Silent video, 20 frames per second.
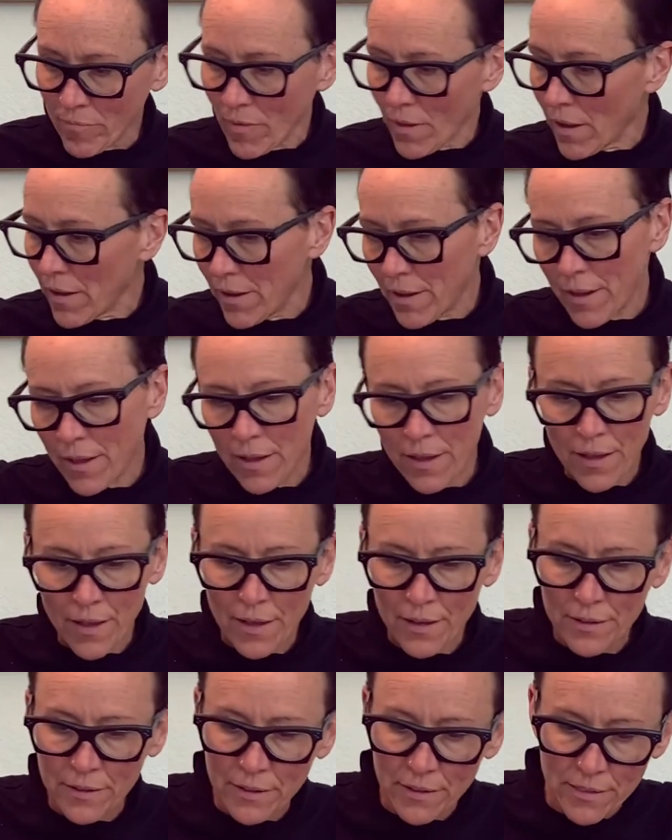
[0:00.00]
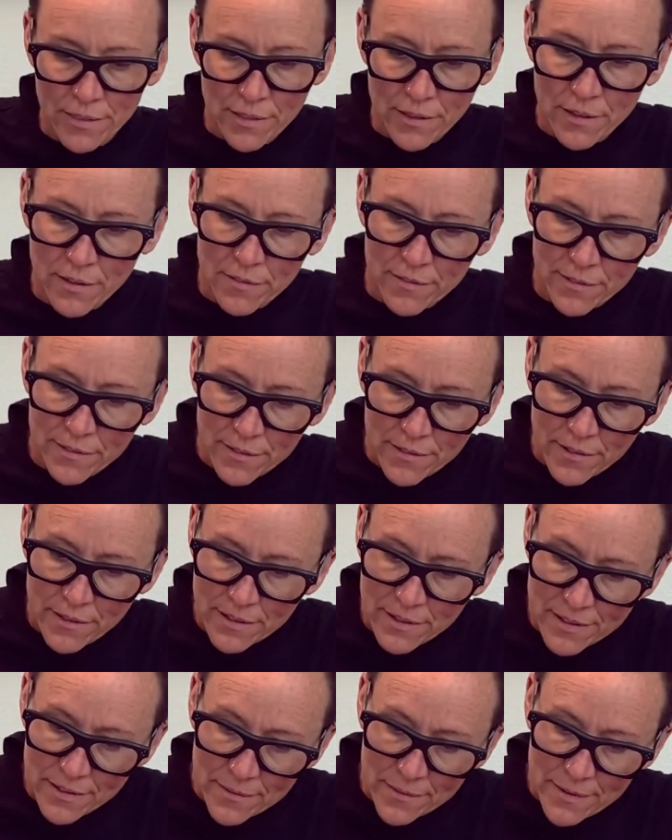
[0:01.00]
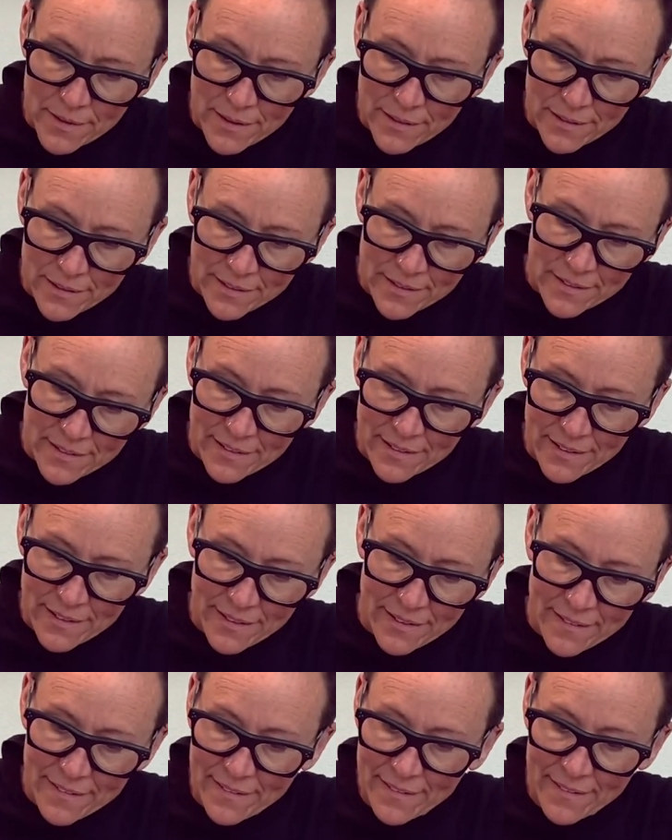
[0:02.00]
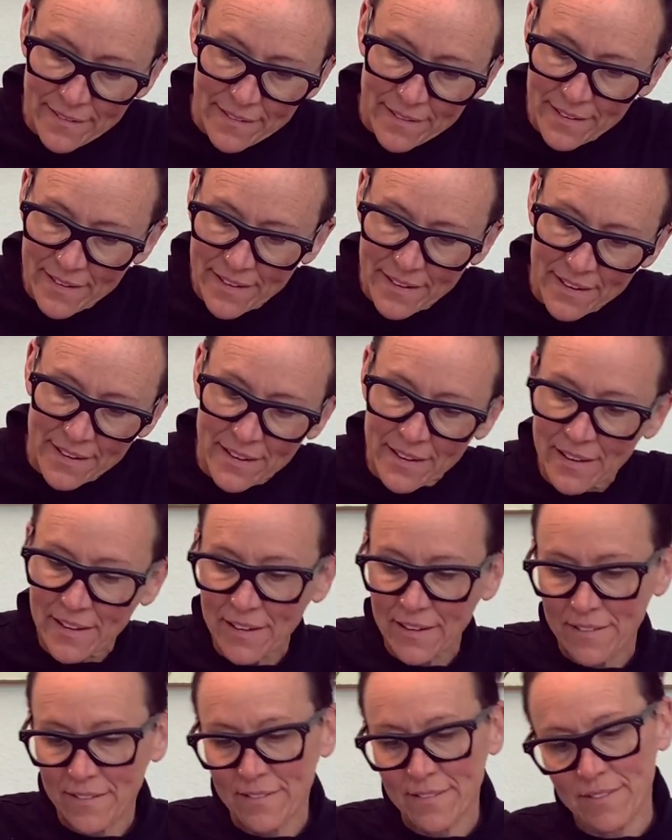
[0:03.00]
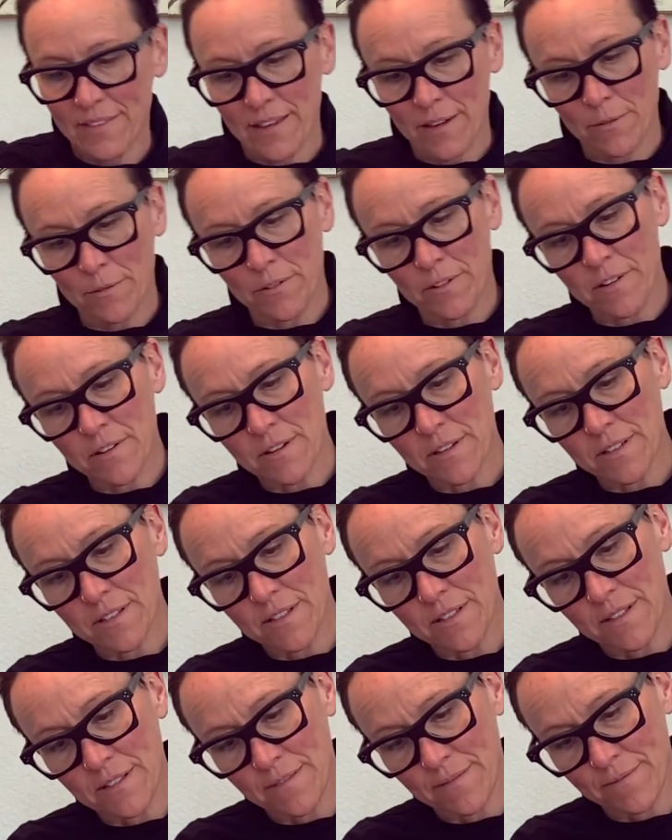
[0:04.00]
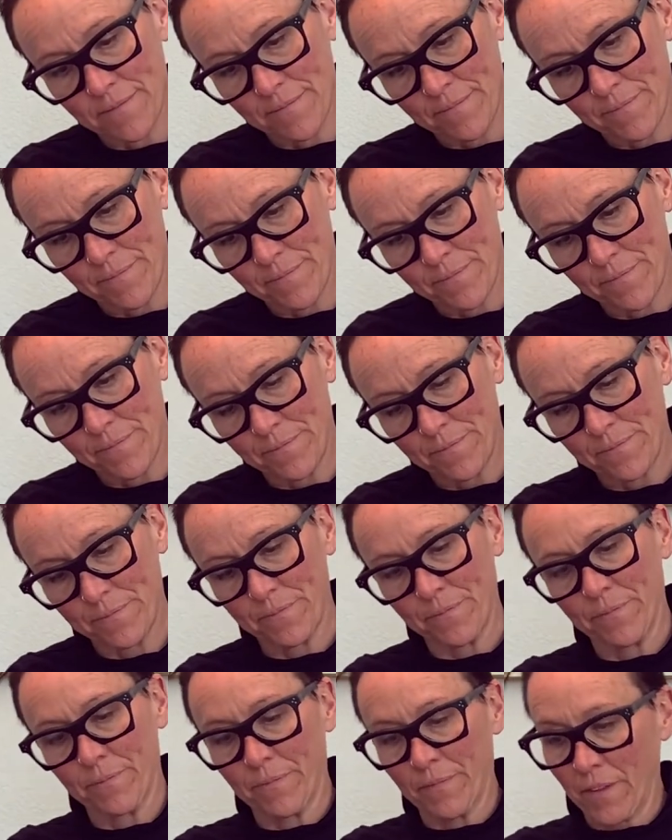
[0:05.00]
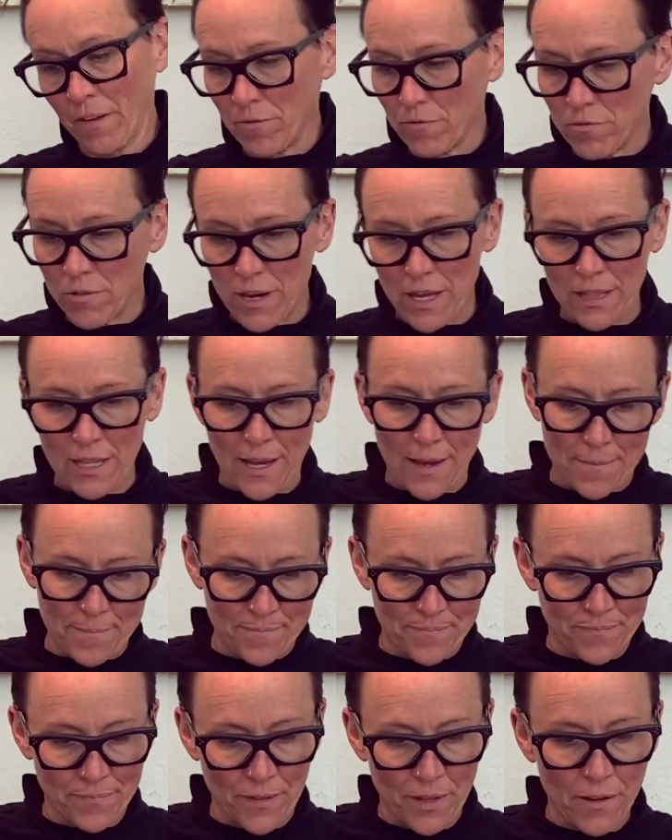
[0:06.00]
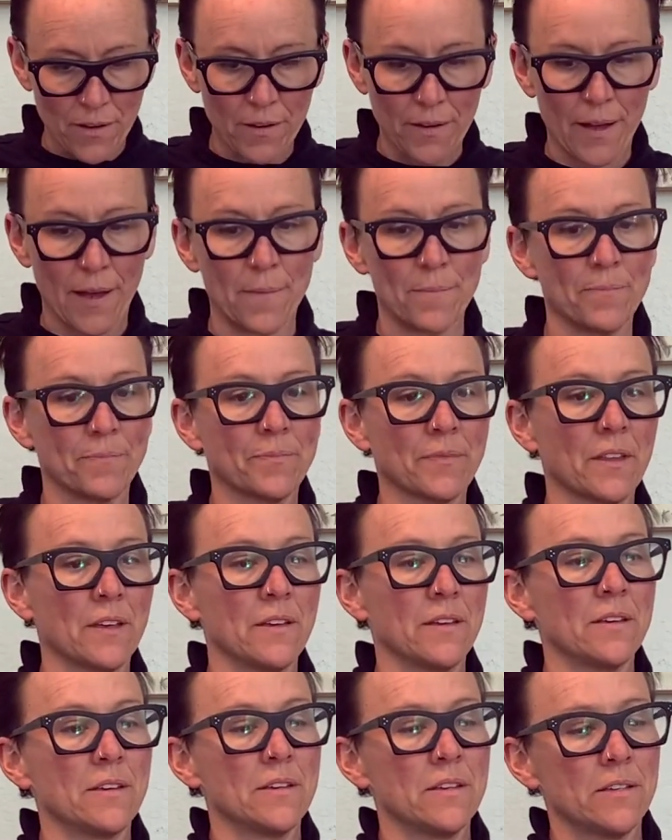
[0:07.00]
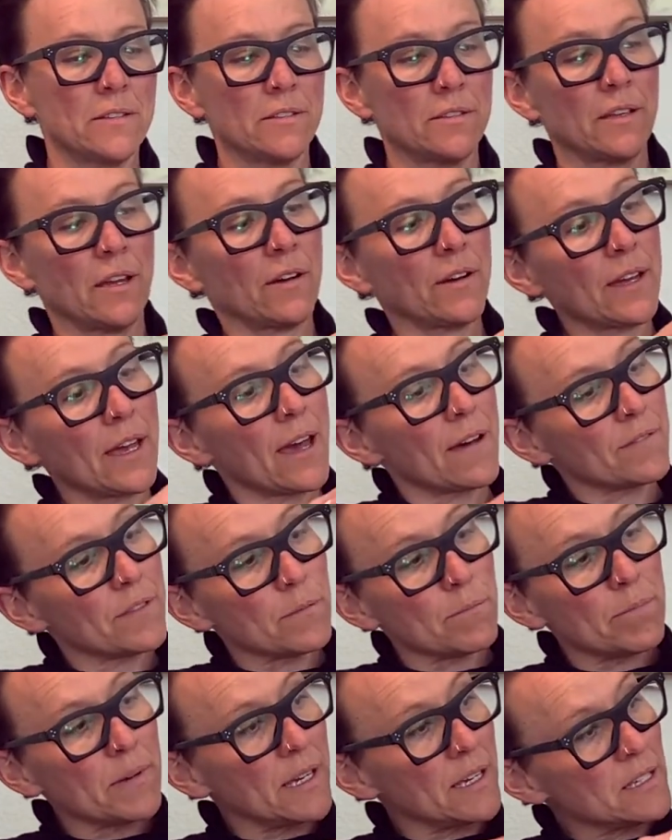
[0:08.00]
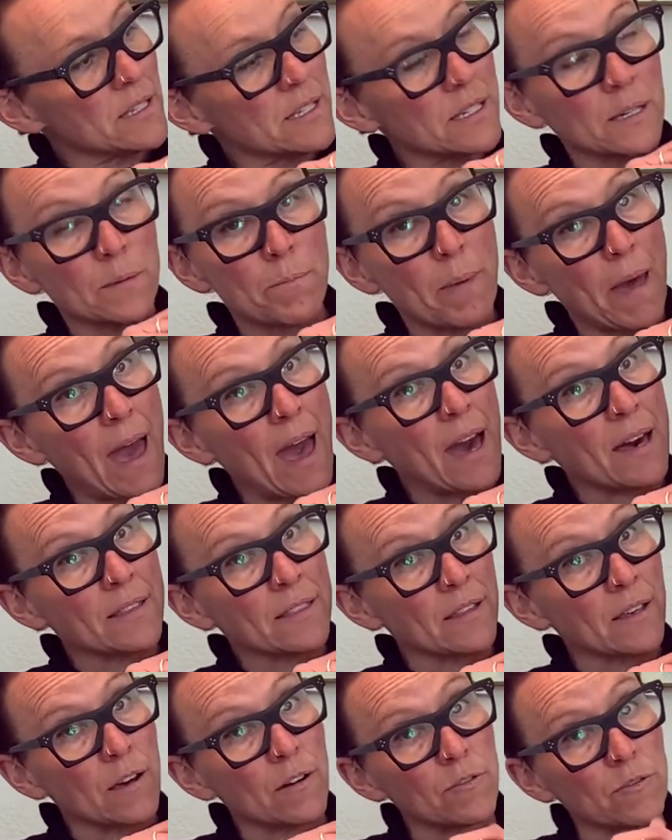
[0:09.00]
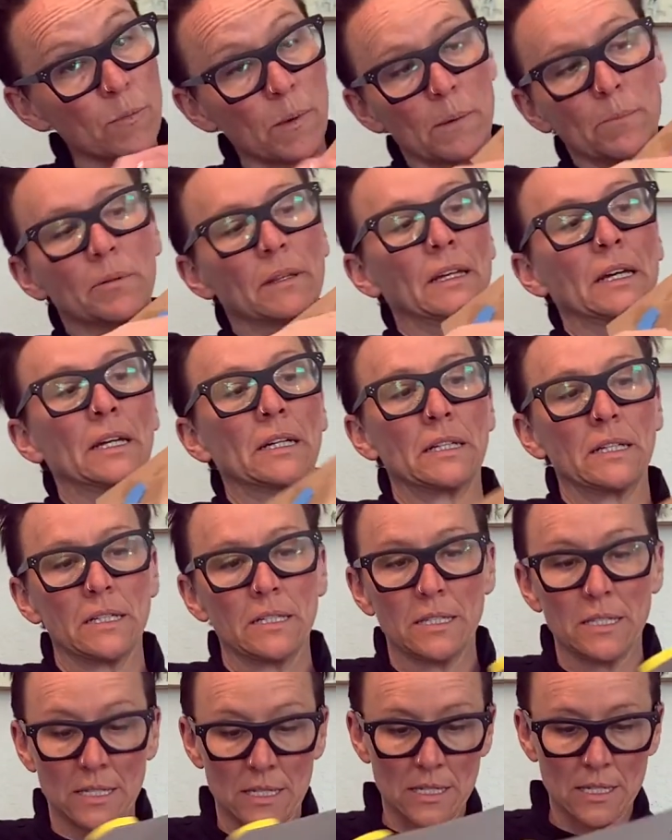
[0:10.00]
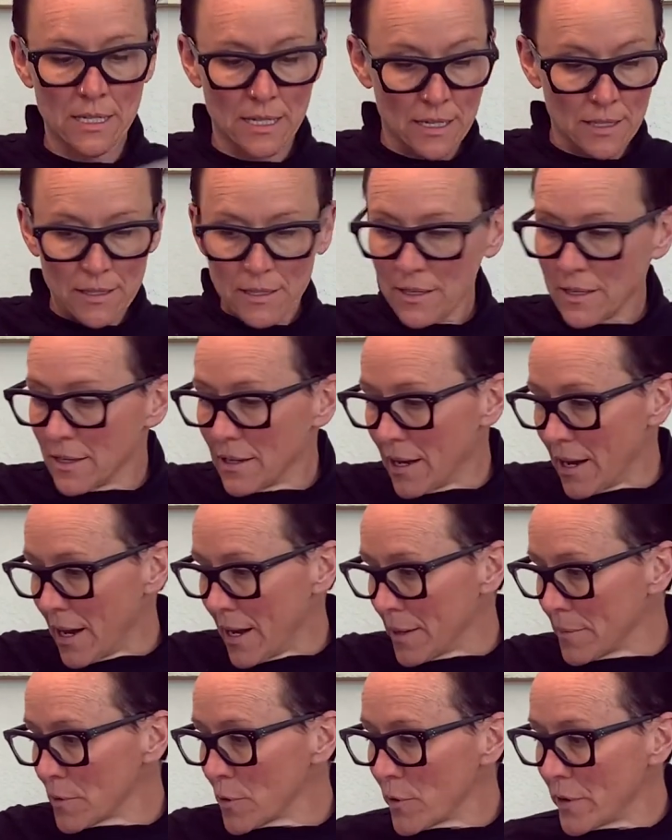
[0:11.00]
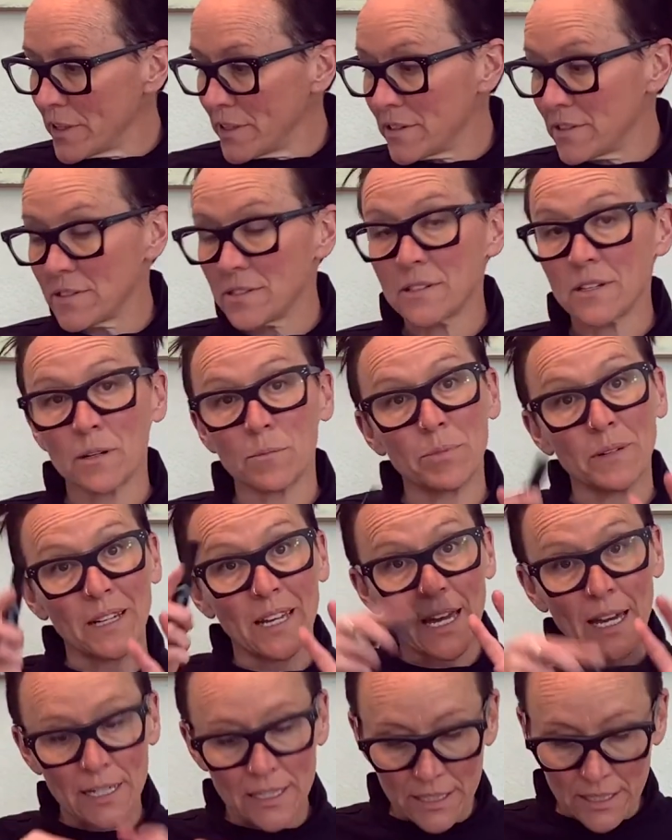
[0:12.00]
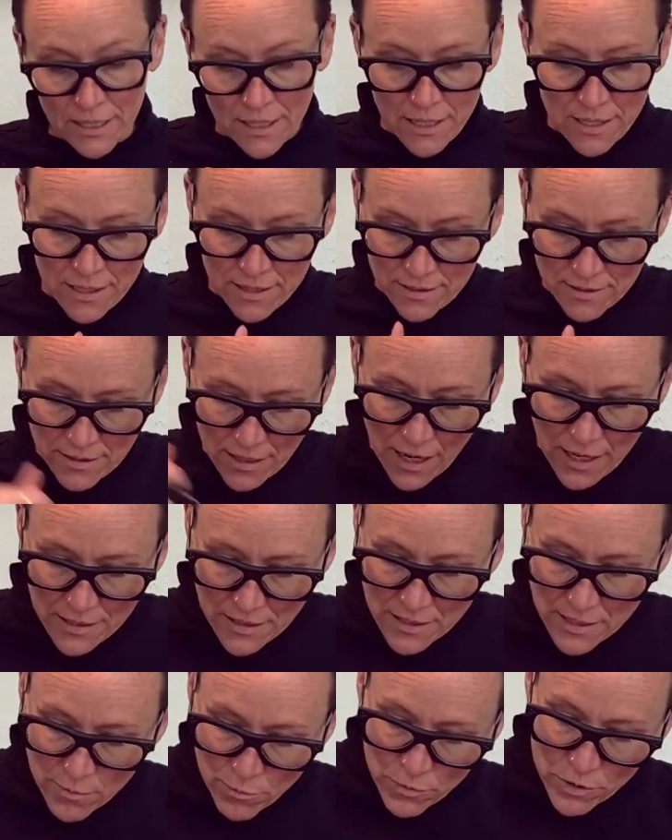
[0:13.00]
And I think for this one, let's see. That works. Voila. Okay. So now I have the basic path of my planets. I'm going to start by adding dots in